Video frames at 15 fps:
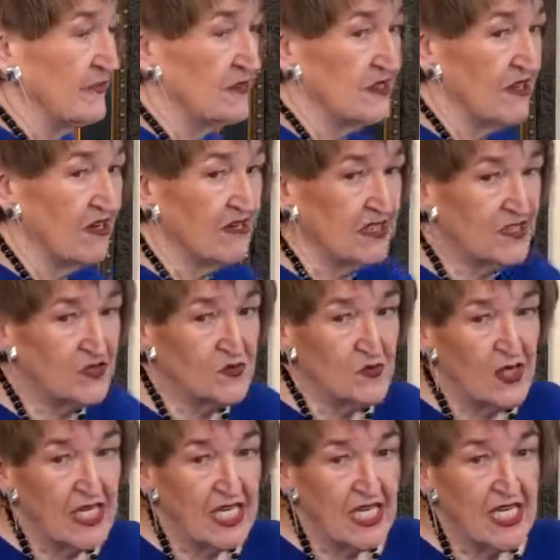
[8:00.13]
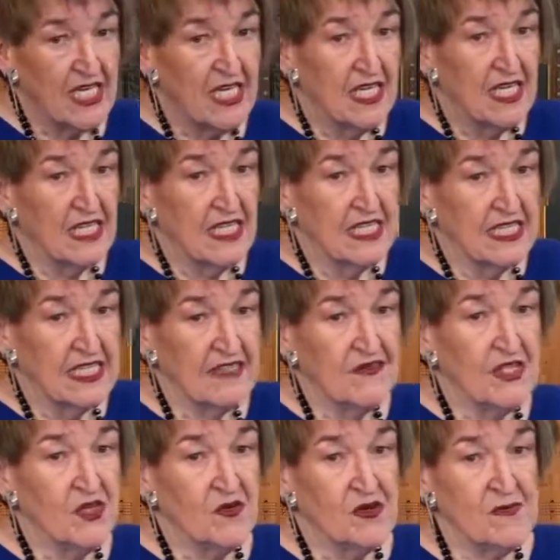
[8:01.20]
was on his way
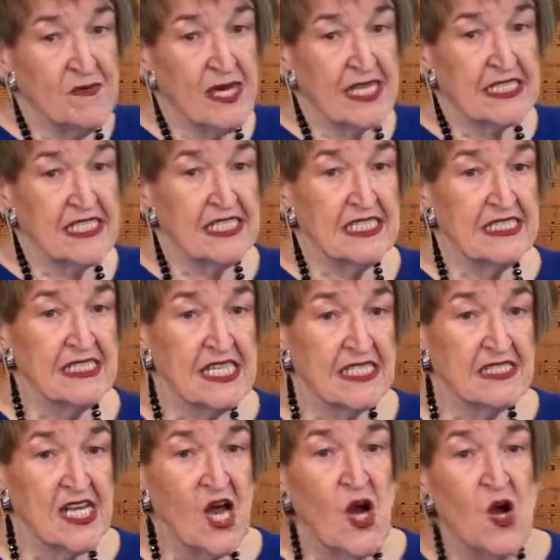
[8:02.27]
leaving, going back to his house.